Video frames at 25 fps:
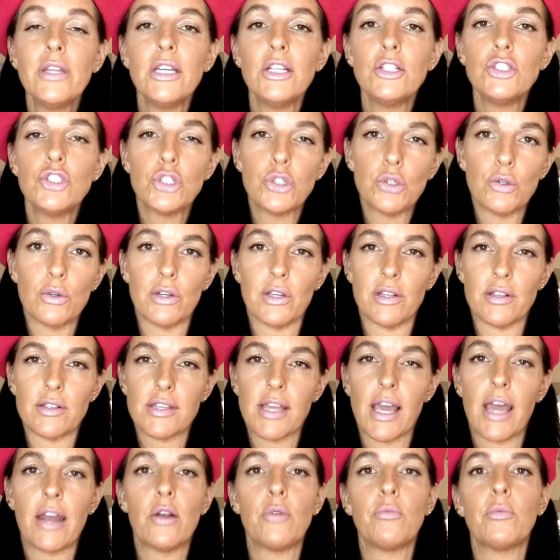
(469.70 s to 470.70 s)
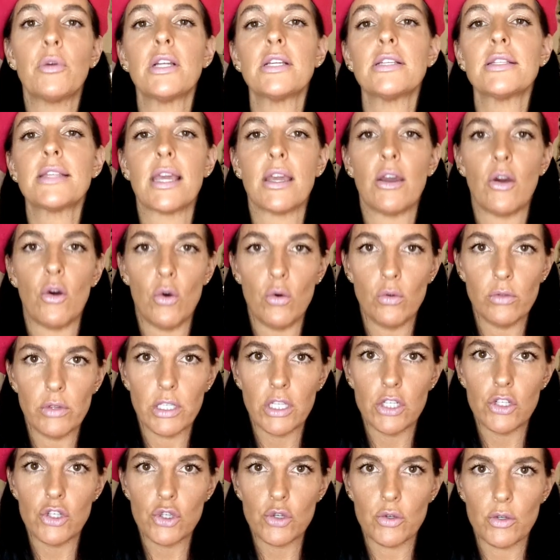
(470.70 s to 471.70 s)
choice, I don't want to say
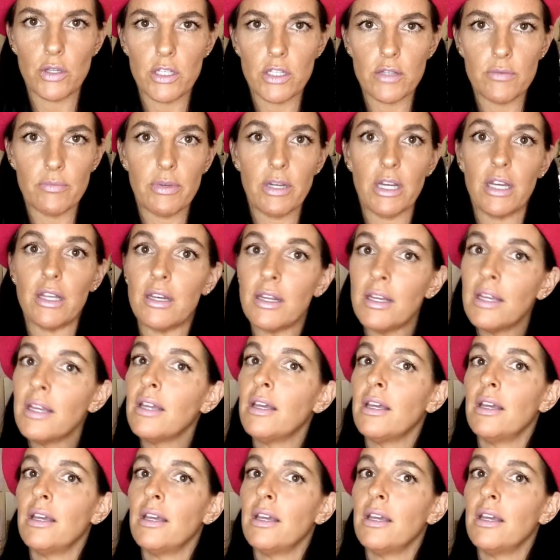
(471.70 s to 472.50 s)
only choice, but